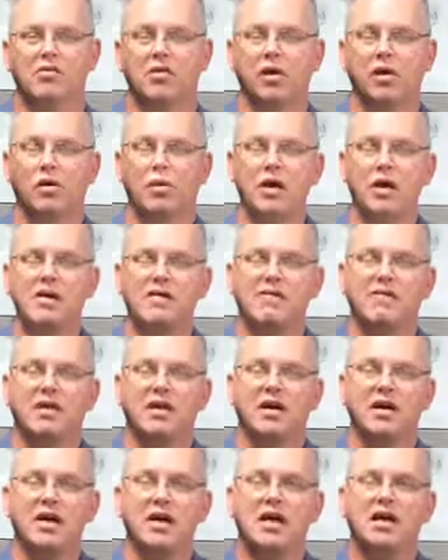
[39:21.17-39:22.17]
When
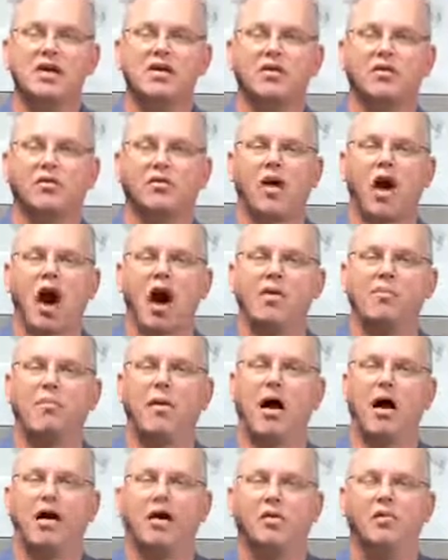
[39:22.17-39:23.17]
we've hit
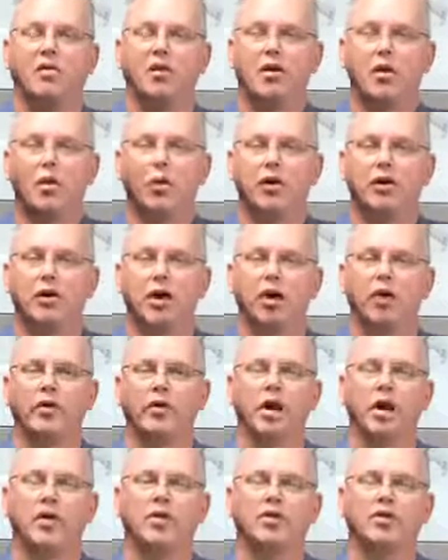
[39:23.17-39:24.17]
rock bottom, we
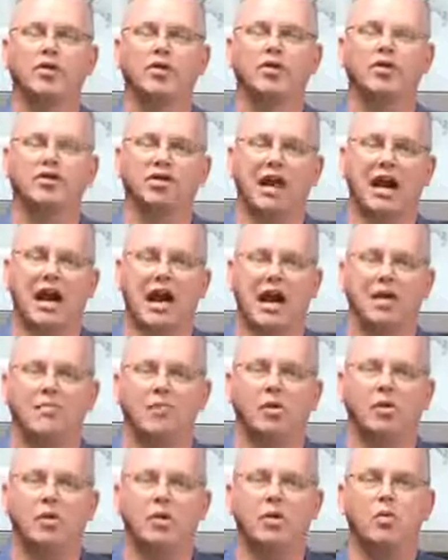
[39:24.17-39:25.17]
don't
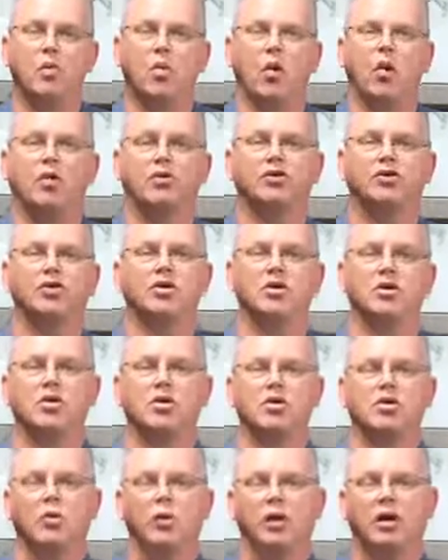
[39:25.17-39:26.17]
understand, but we want to
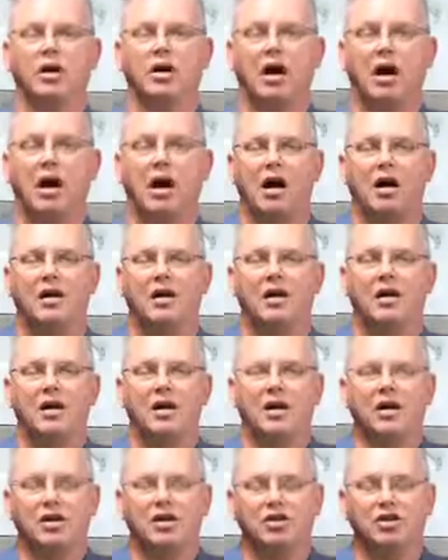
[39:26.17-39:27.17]
do what God
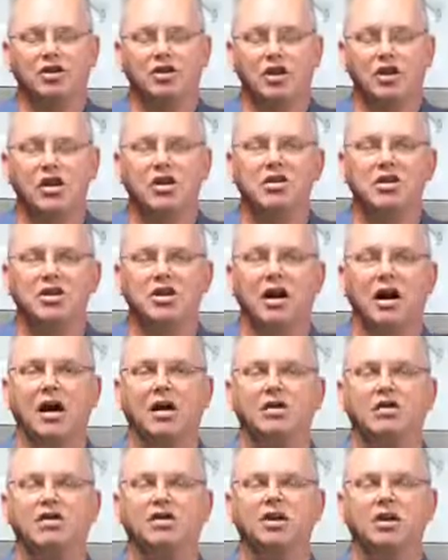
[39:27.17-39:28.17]
is teaching
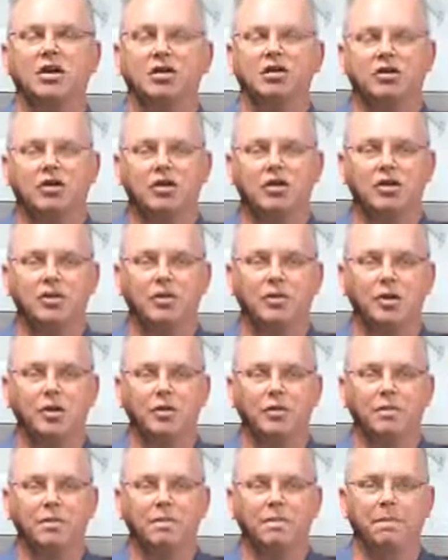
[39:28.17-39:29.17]
us to
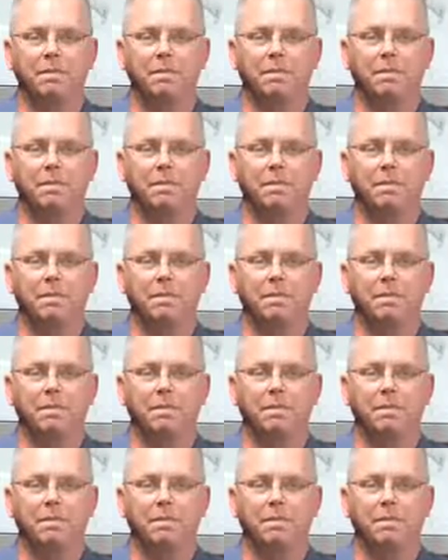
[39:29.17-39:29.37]
do.